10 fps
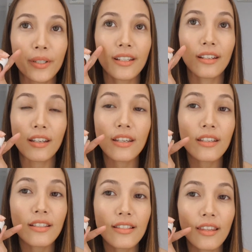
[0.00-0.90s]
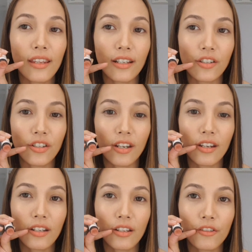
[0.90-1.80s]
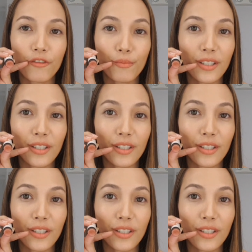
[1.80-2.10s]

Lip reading: but it is that shade of